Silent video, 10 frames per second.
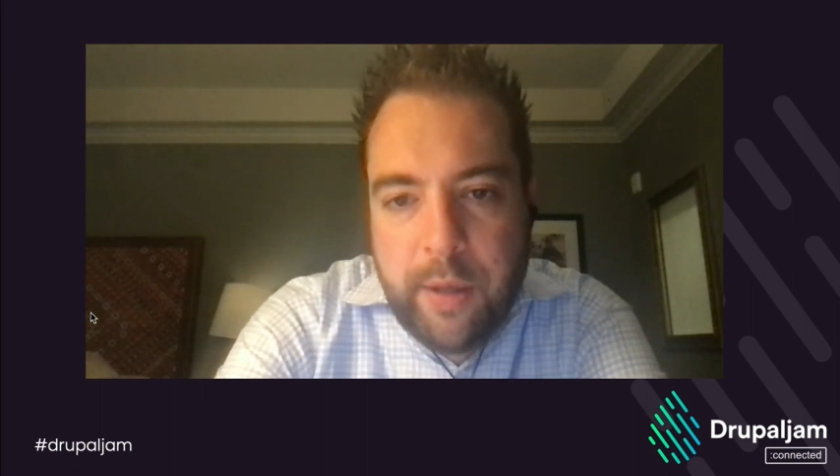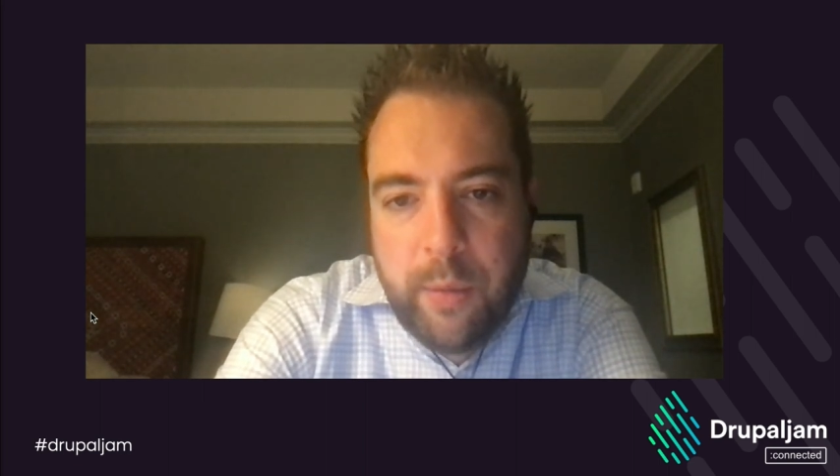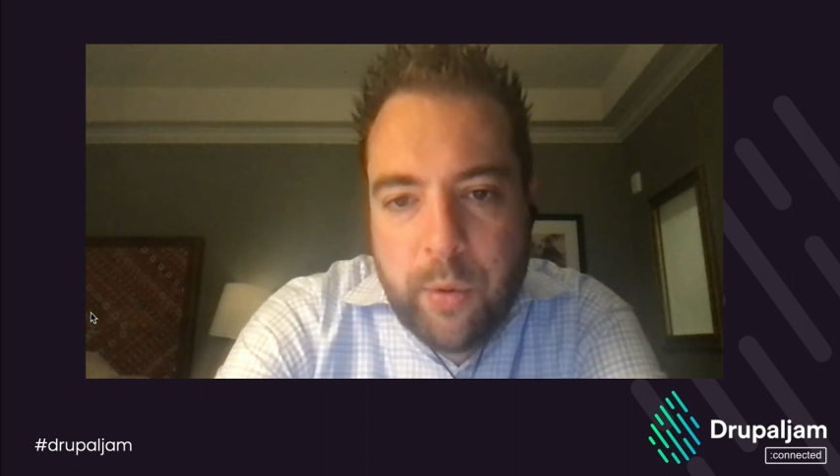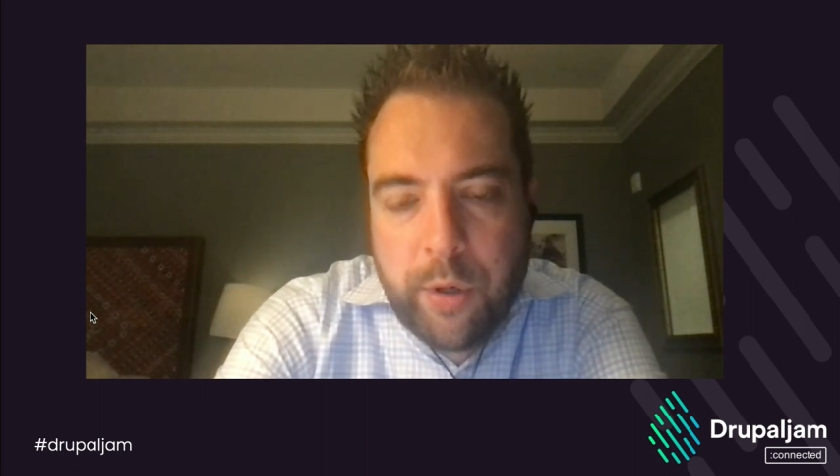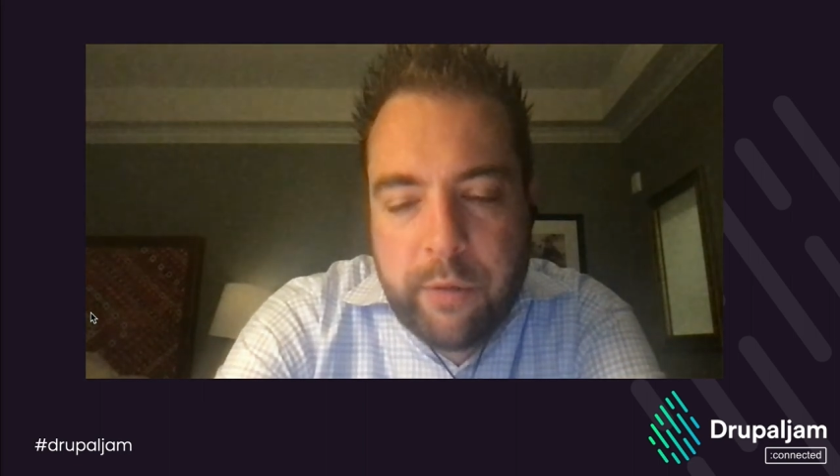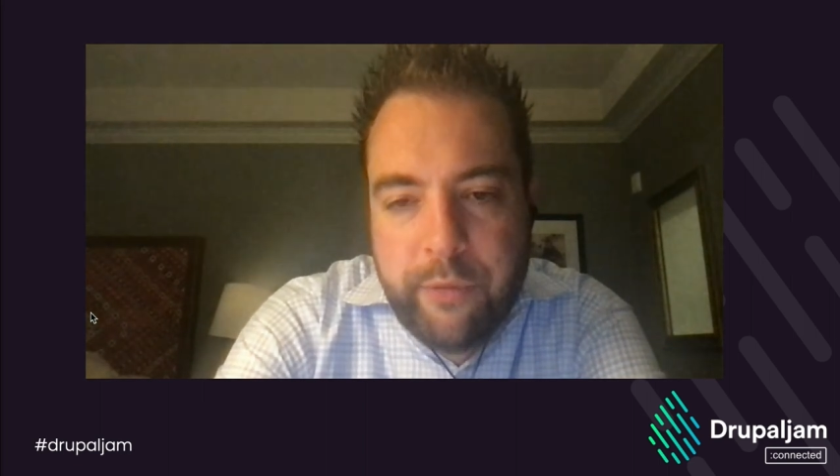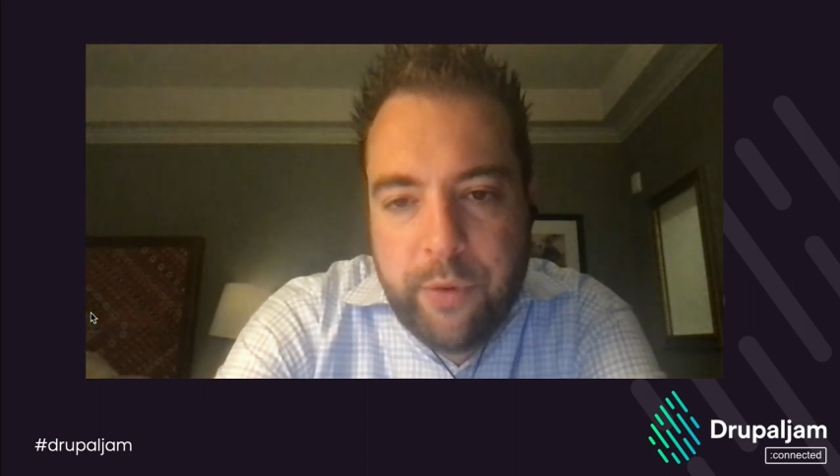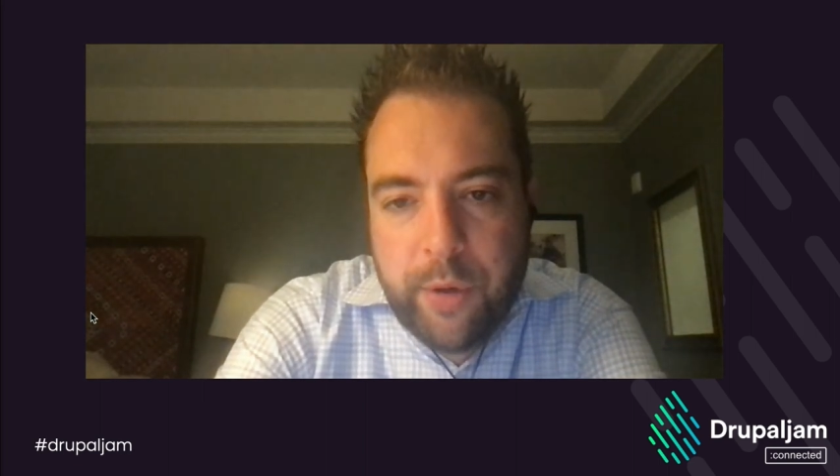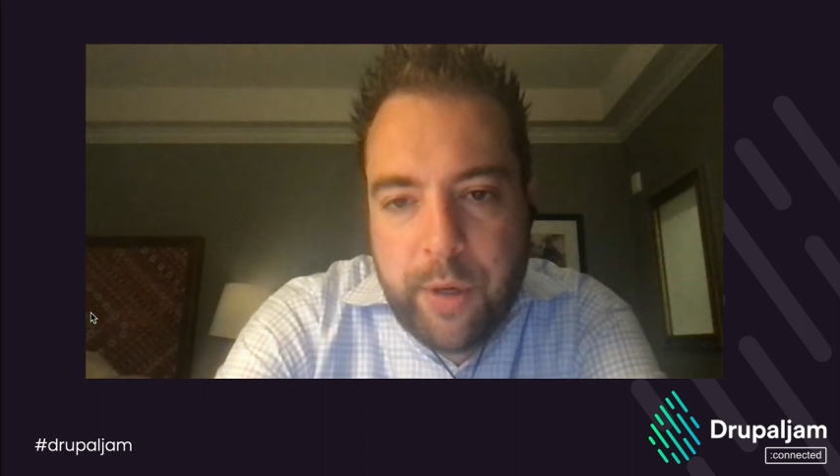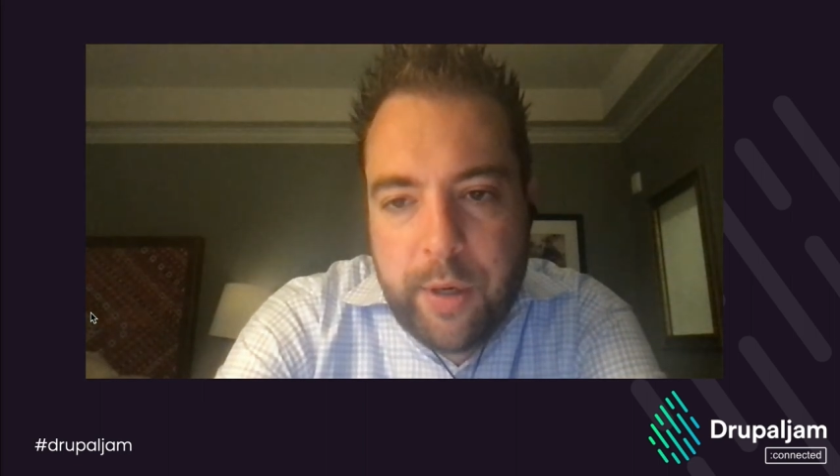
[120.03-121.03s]
They work
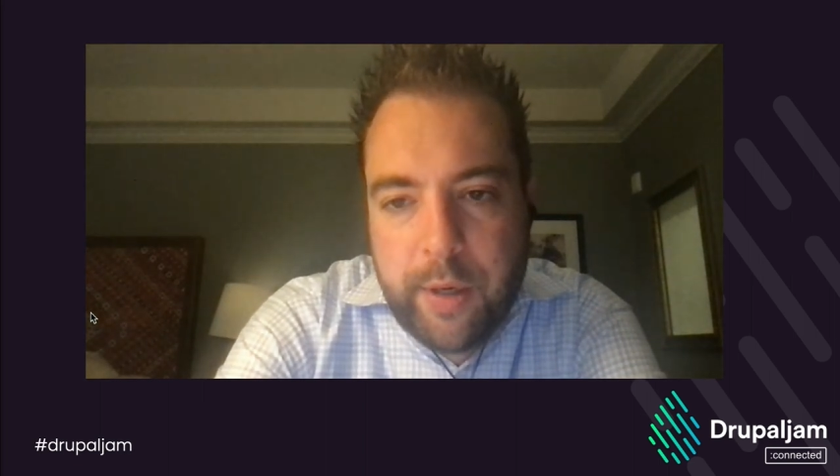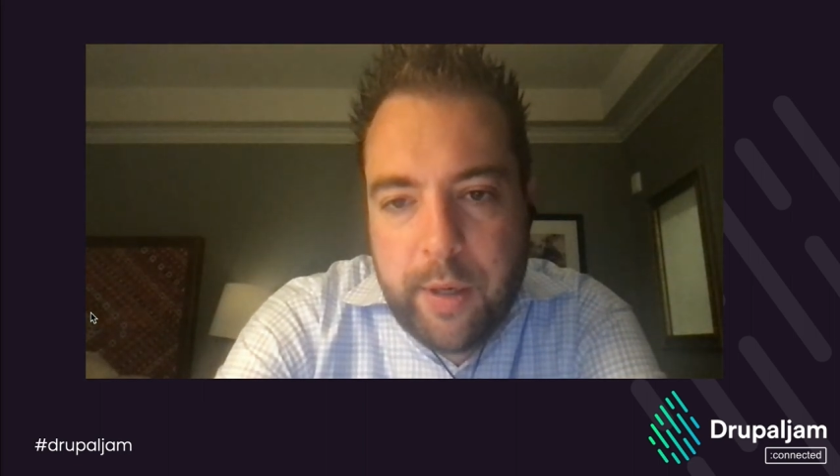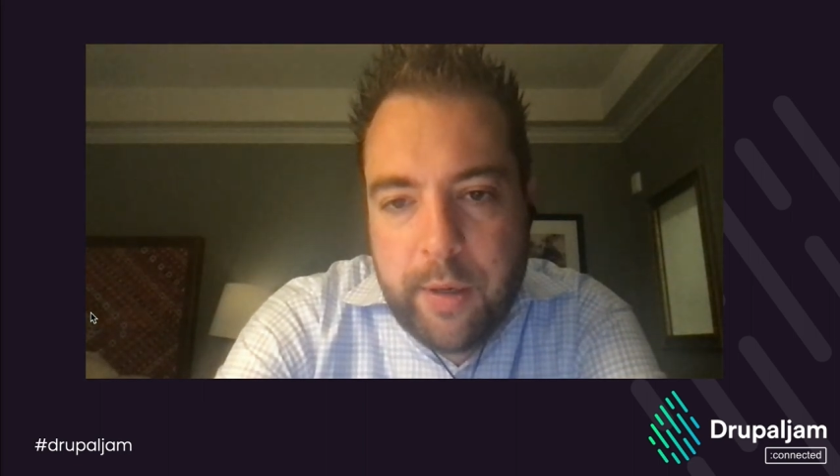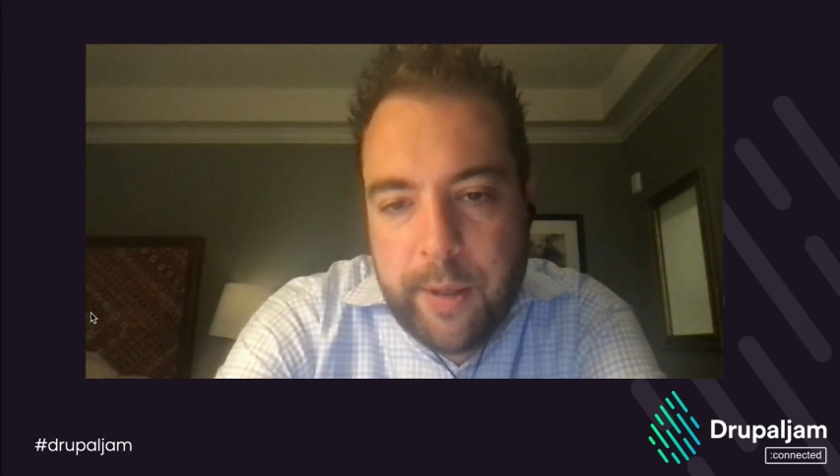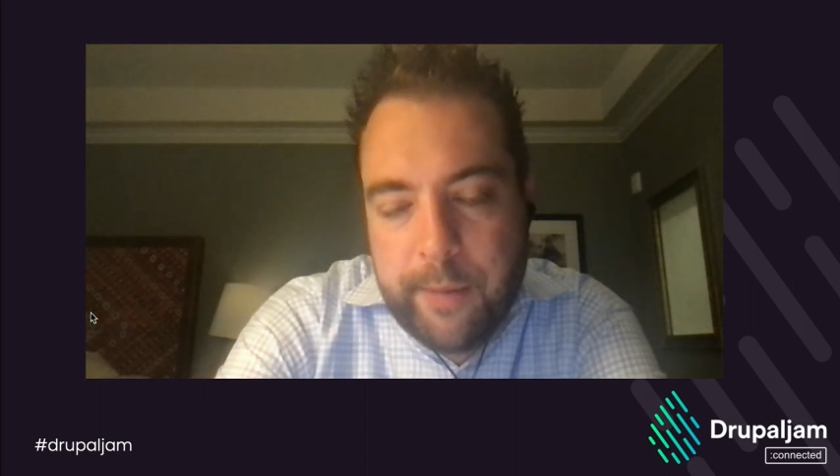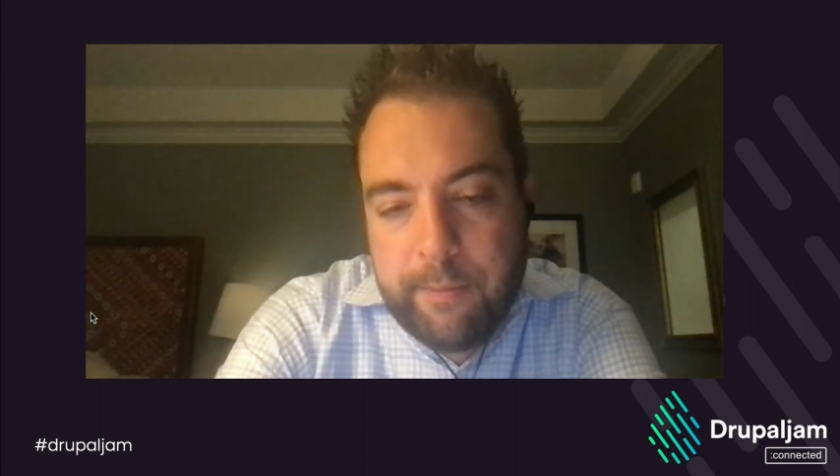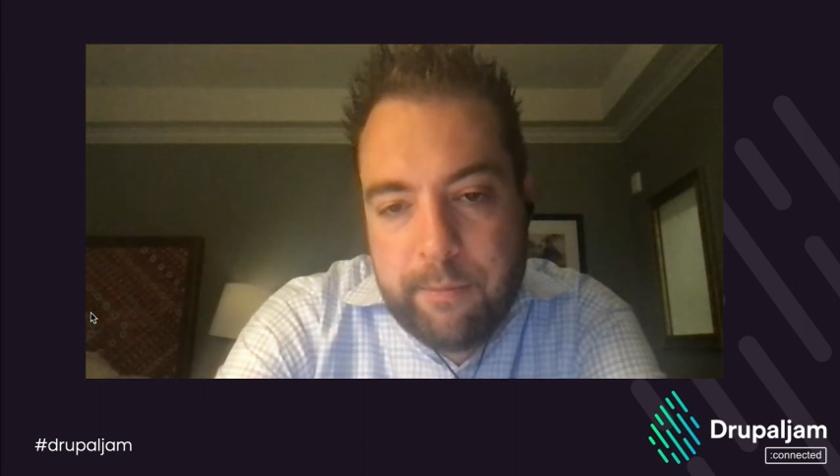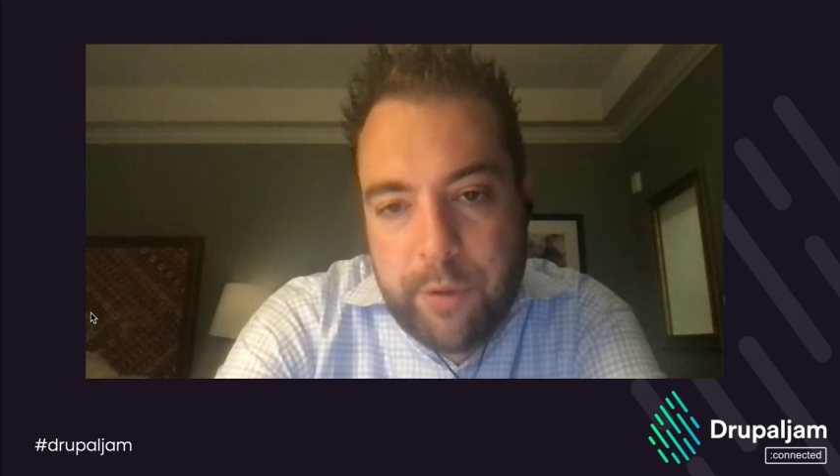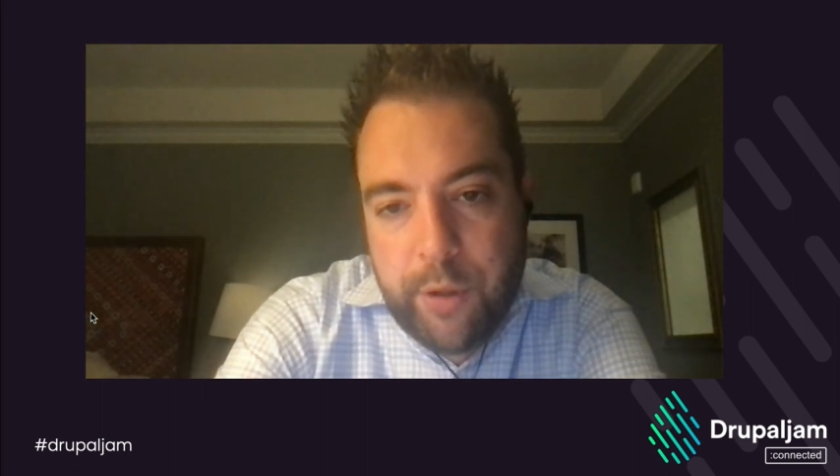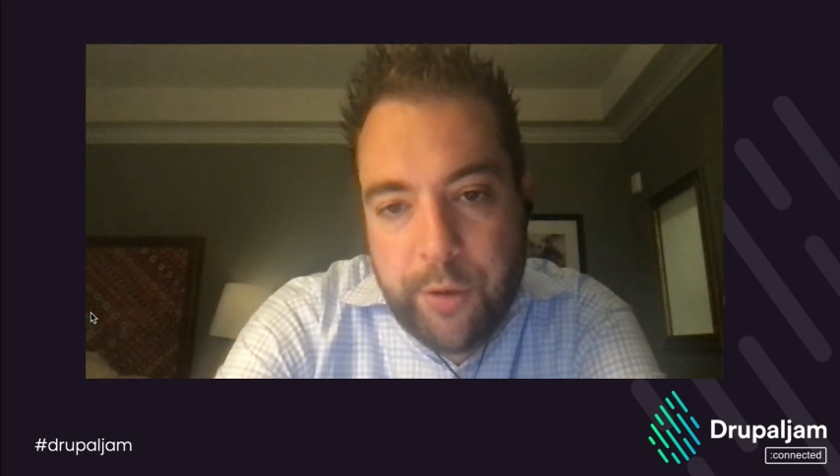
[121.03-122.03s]
for um,
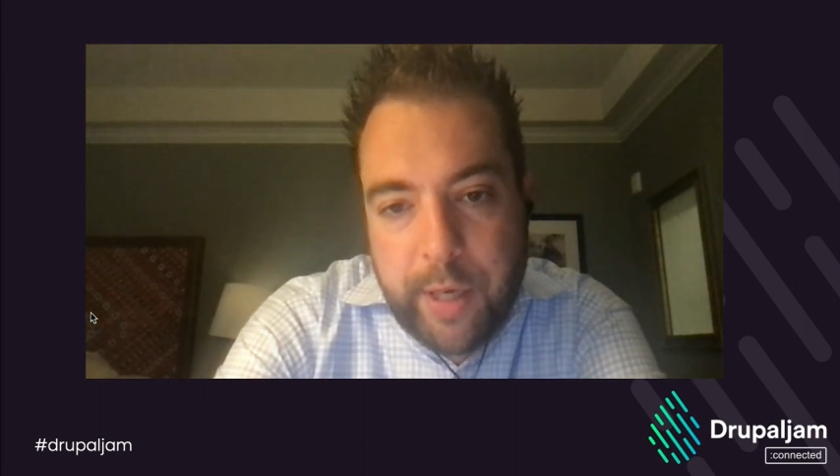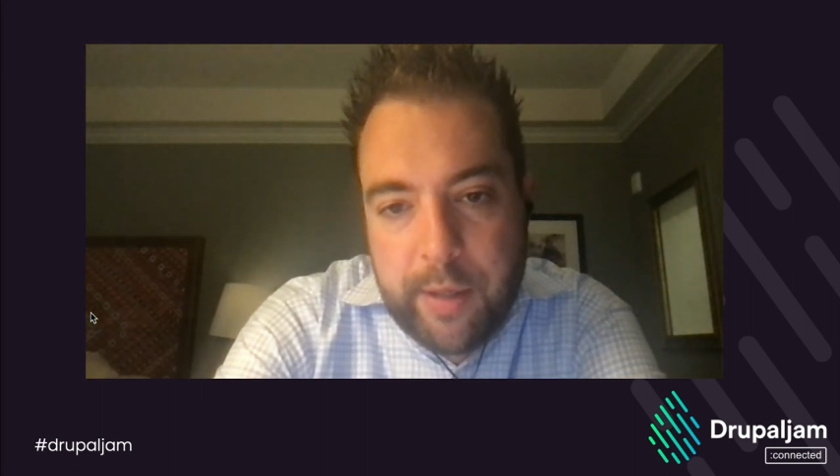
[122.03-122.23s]
an